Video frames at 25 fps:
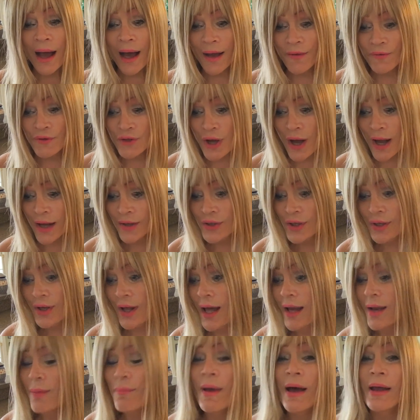I've talked a
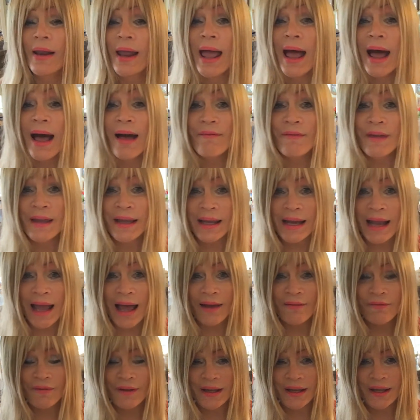lot about having an
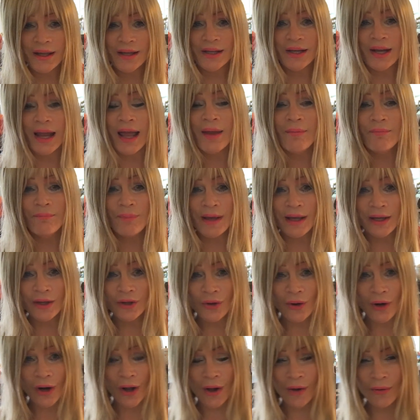advocate and being
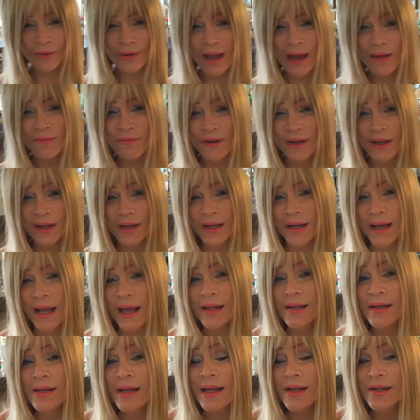your own advocate.
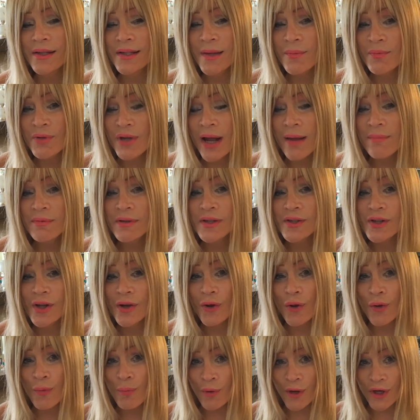And sometimes it's a
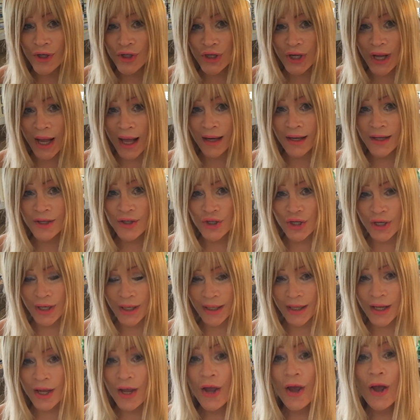little more
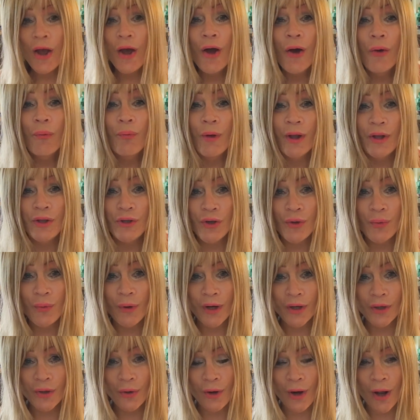challenging when you
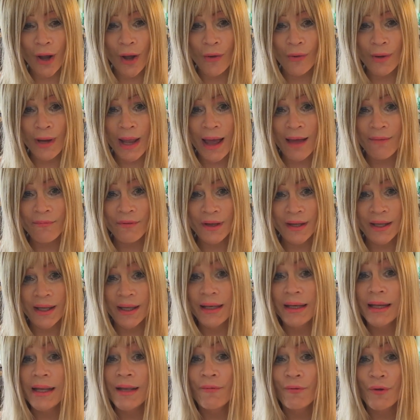are your own
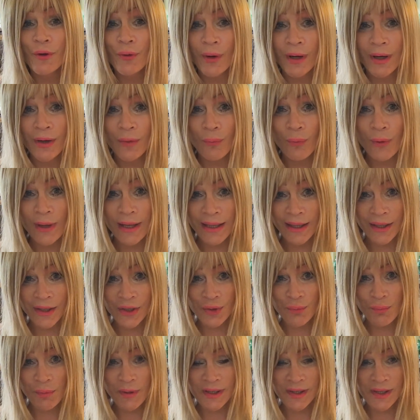advocate if you're in a
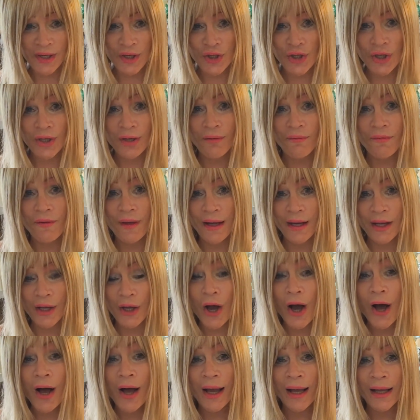weakened position of any
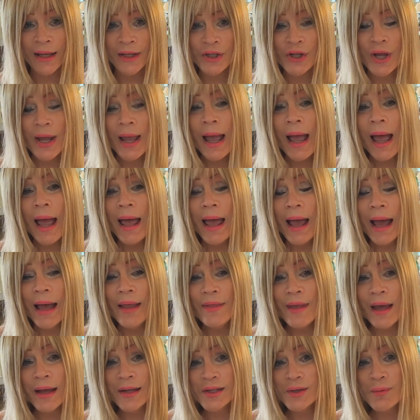kind.
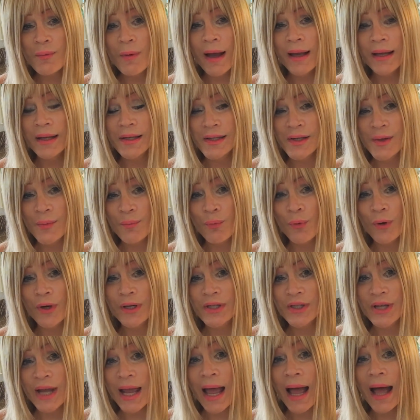And that's why it's
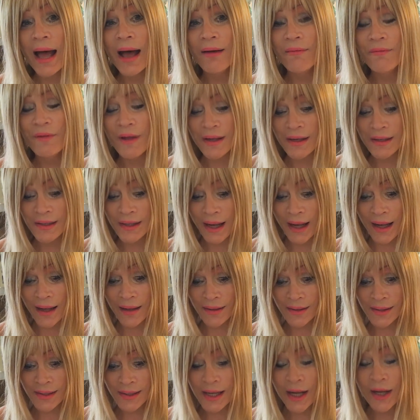important to have
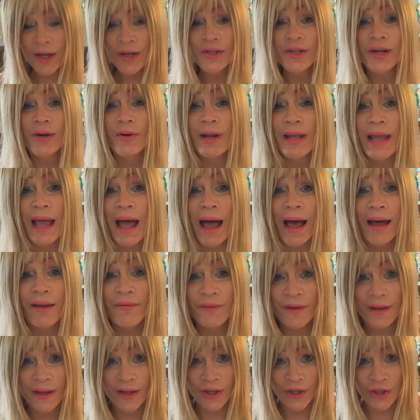a secondary
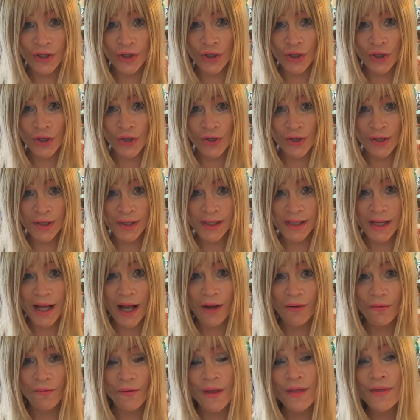advocate to
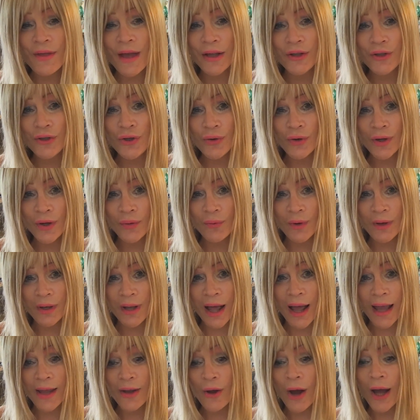yourself that you can
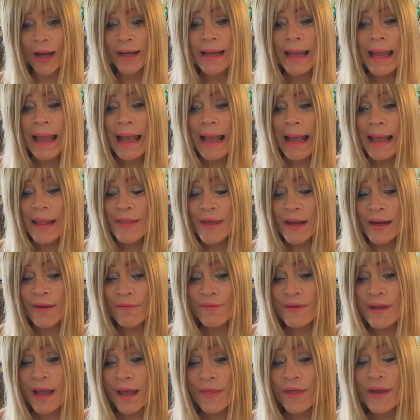rely on, that
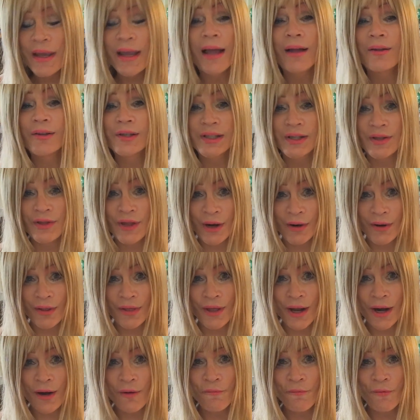if nothing else, they're
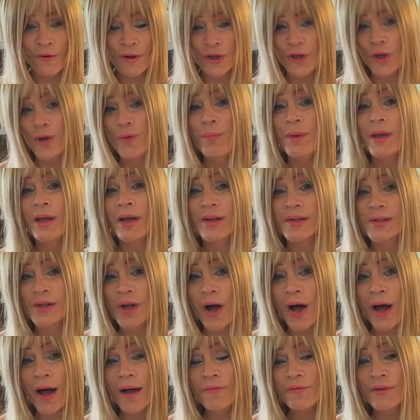there for you, because
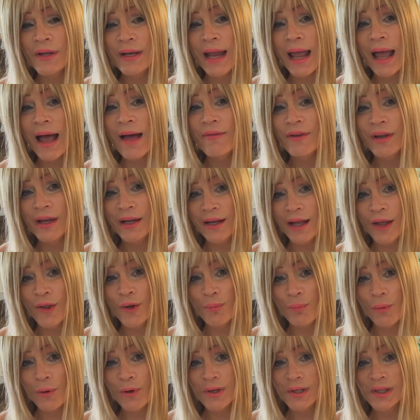often having
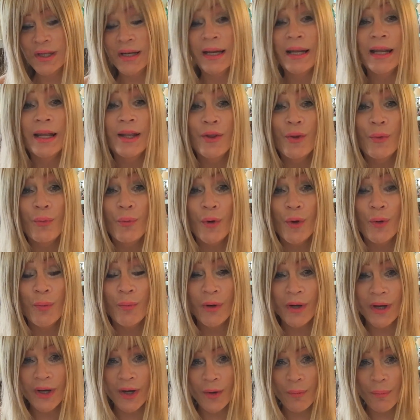another person in the
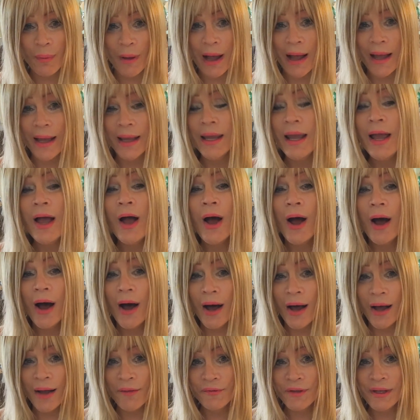room or nearby
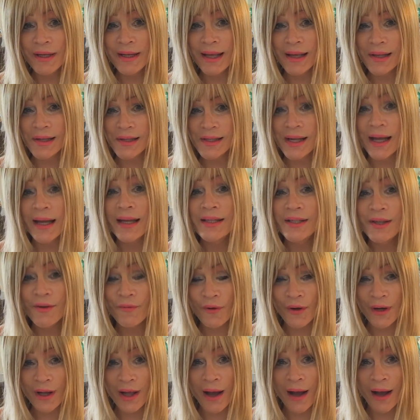often gets a
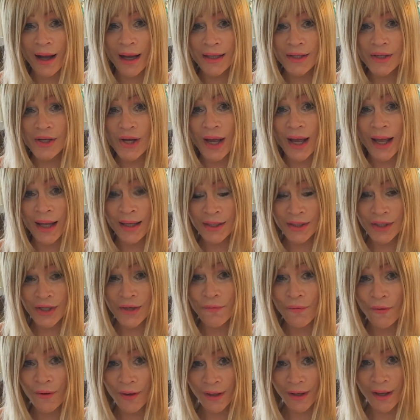different kind and
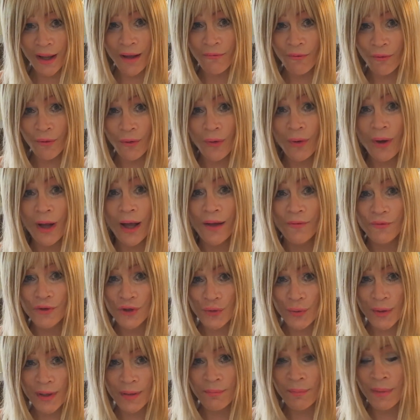different level of
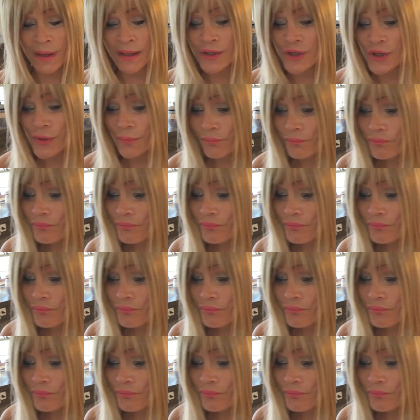treatment.